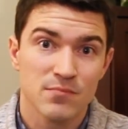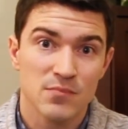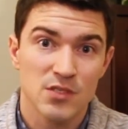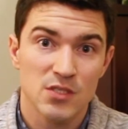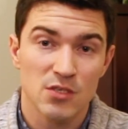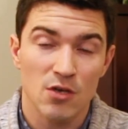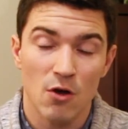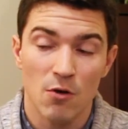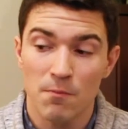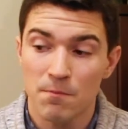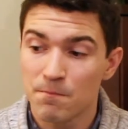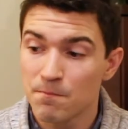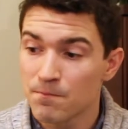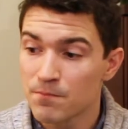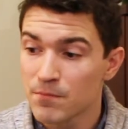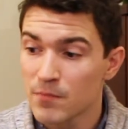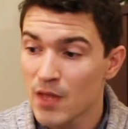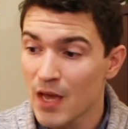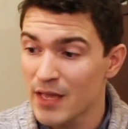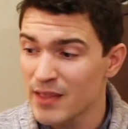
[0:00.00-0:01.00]
So,
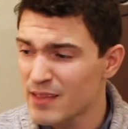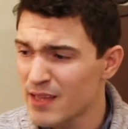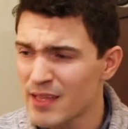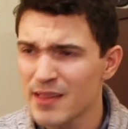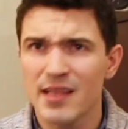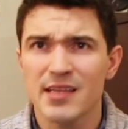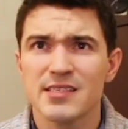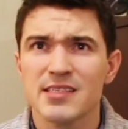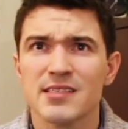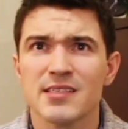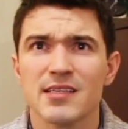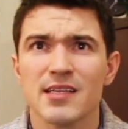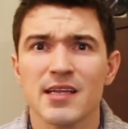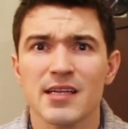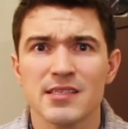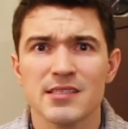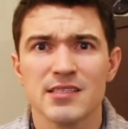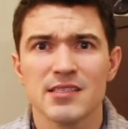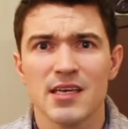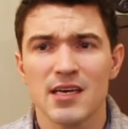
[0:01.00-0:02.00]
and, and let's,
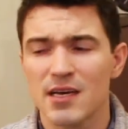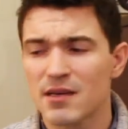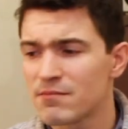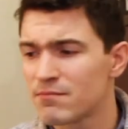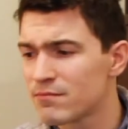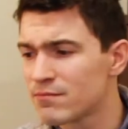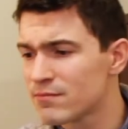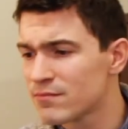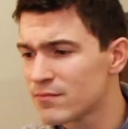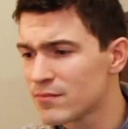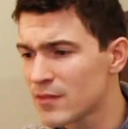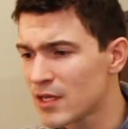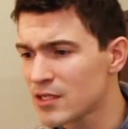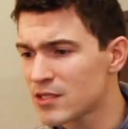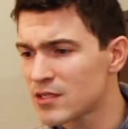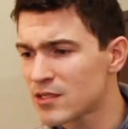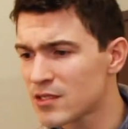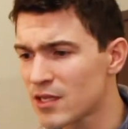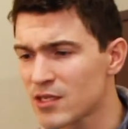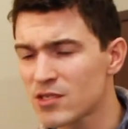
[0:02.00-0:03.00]
let's, um,
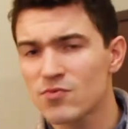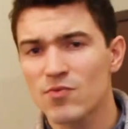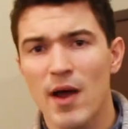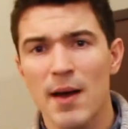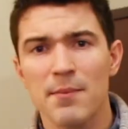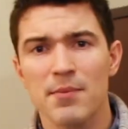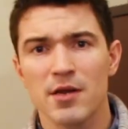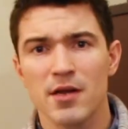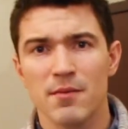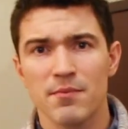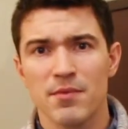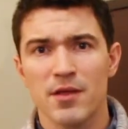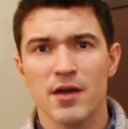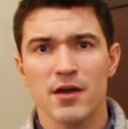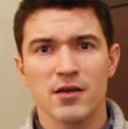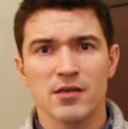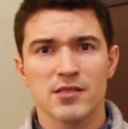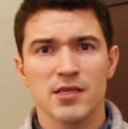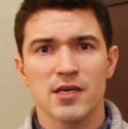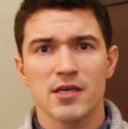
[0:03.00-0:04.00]
let's, let's wrap it up
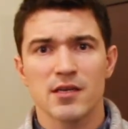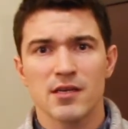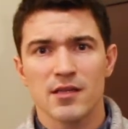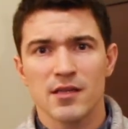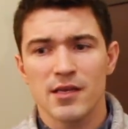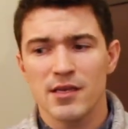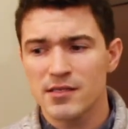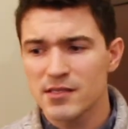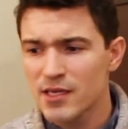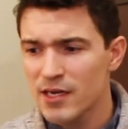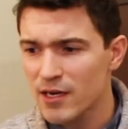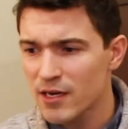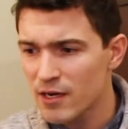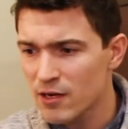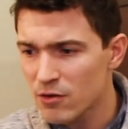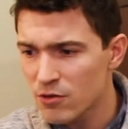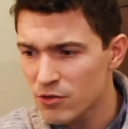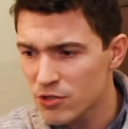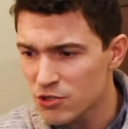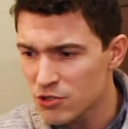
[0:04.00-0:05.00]
there because I, like I said, I got
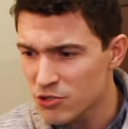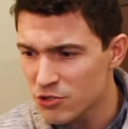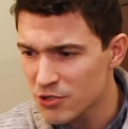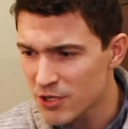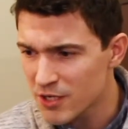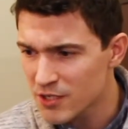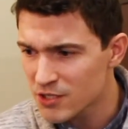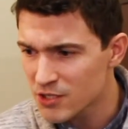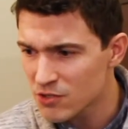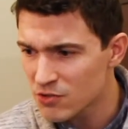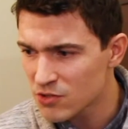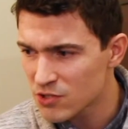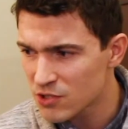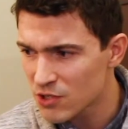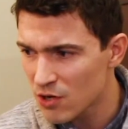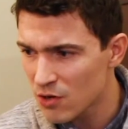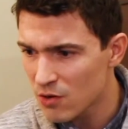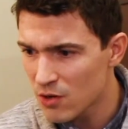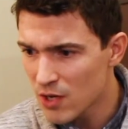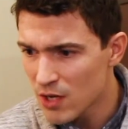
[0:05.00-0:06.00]
to go to jujitsu.
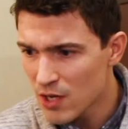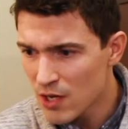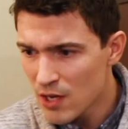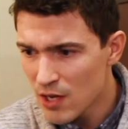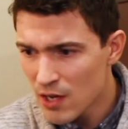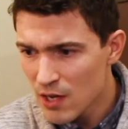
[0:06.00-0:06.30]
So,